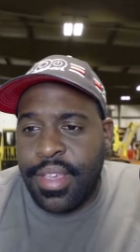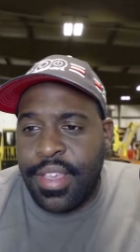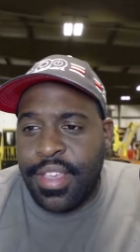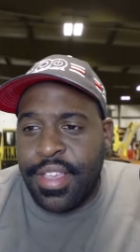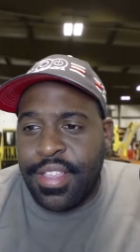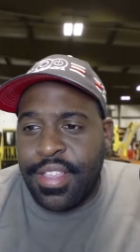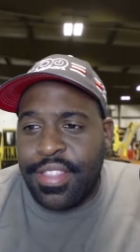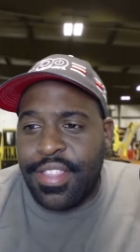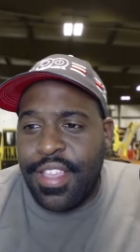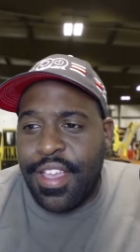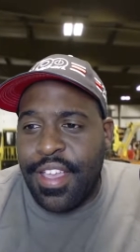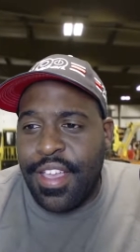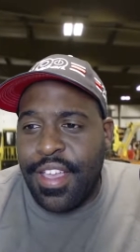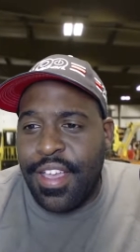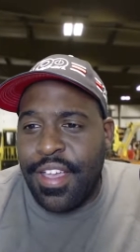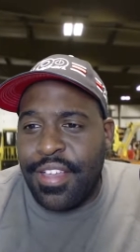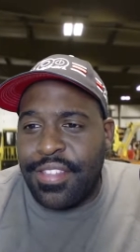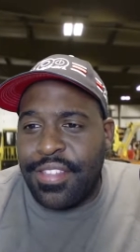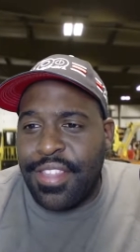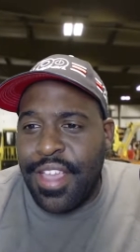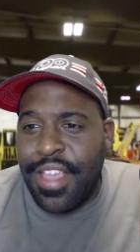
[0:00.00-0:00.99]

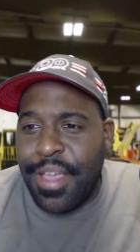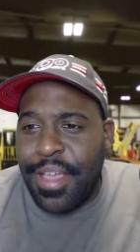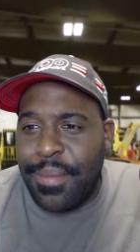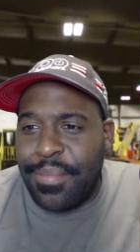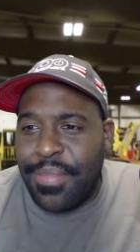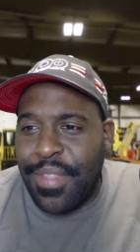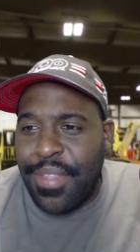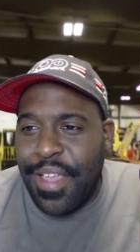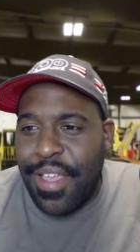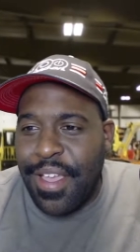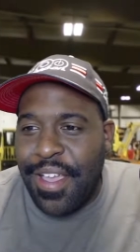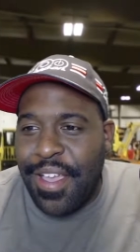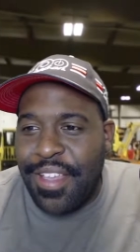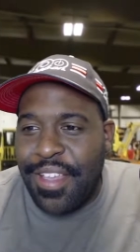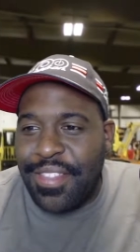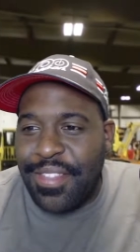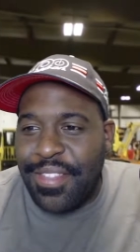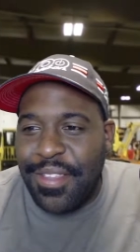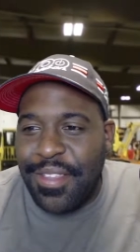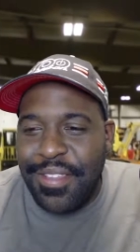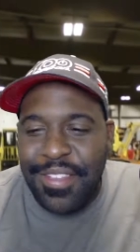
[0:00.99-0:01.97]
No
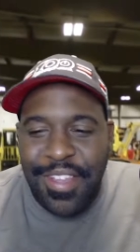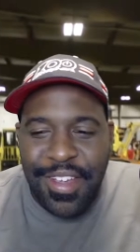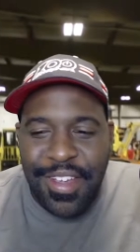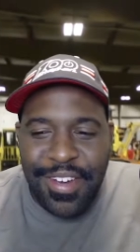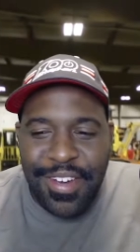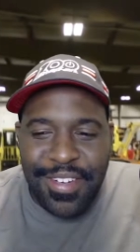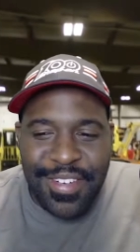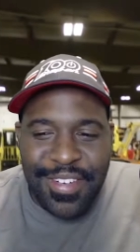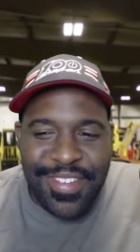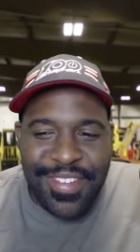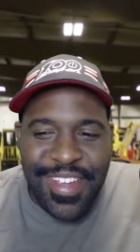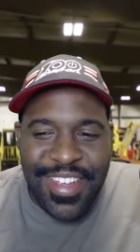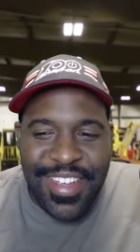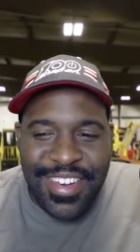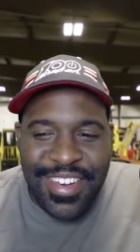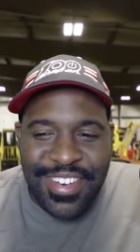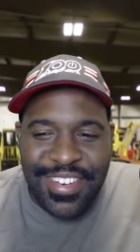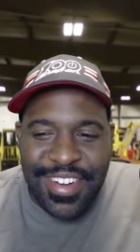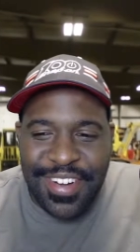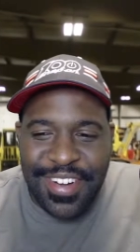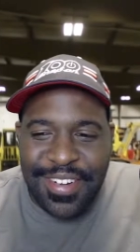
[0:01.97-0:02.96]

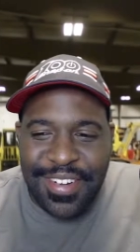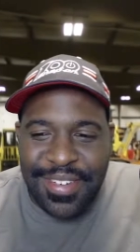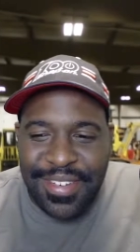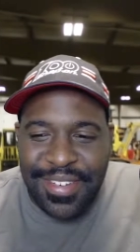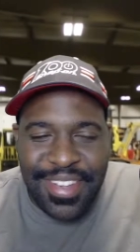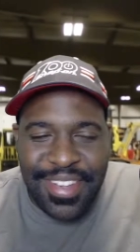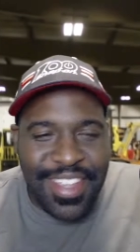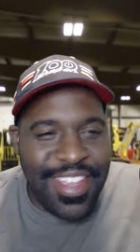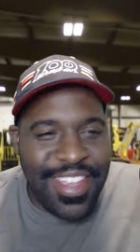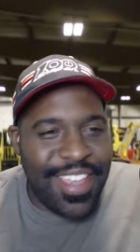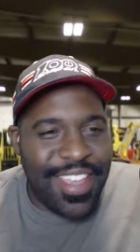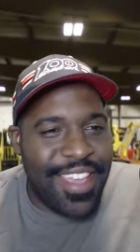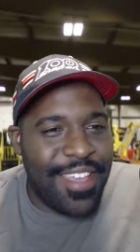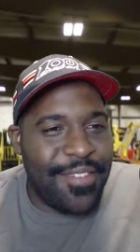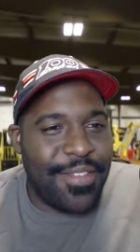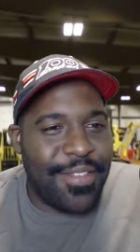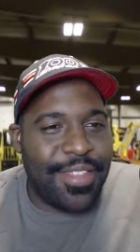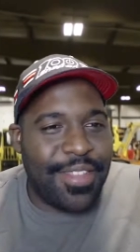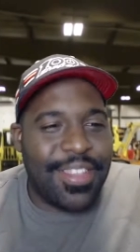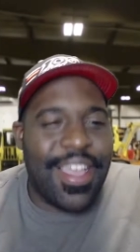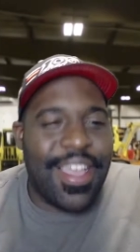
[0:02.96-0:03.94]
Garage Journal.
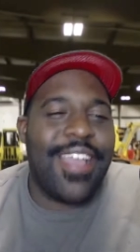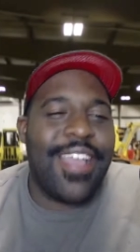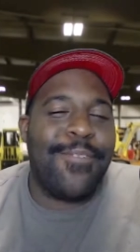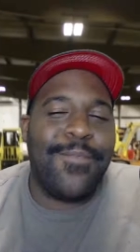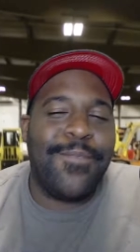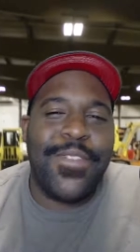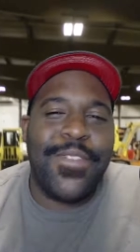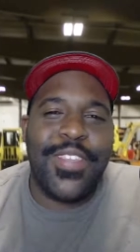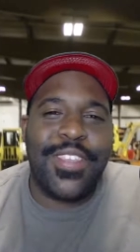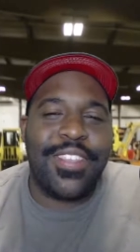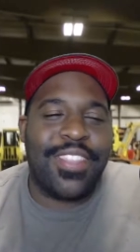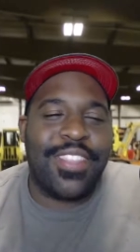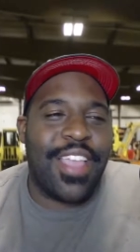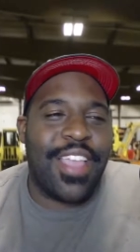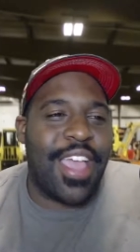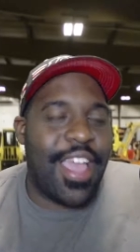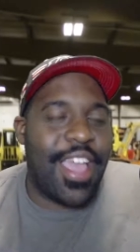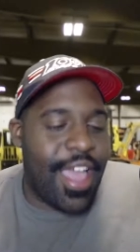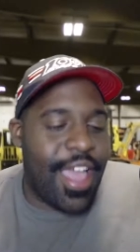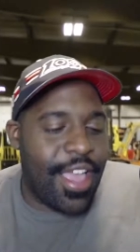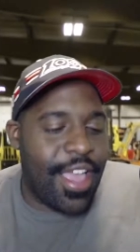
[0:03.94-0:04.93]
I visit
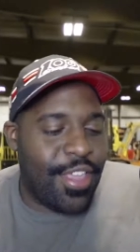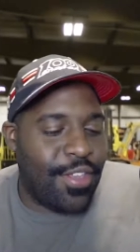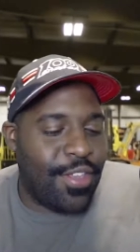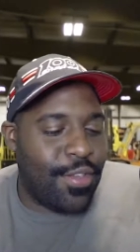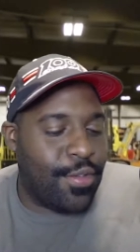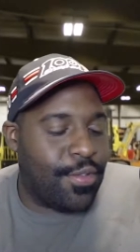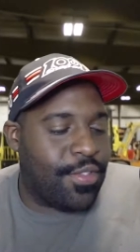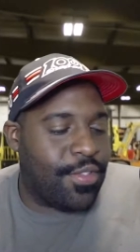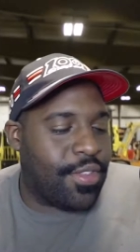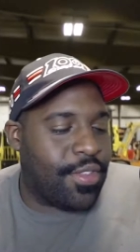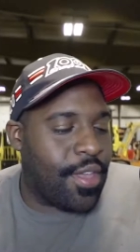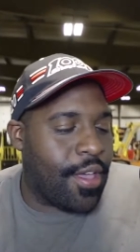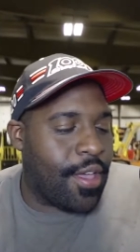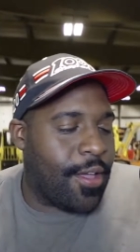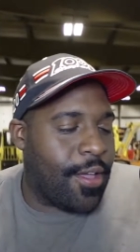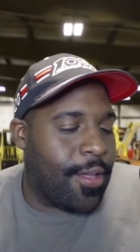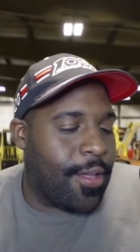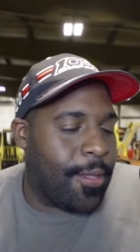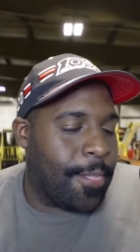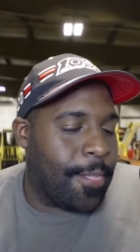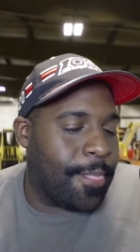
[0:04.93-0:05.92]
that. I use Tool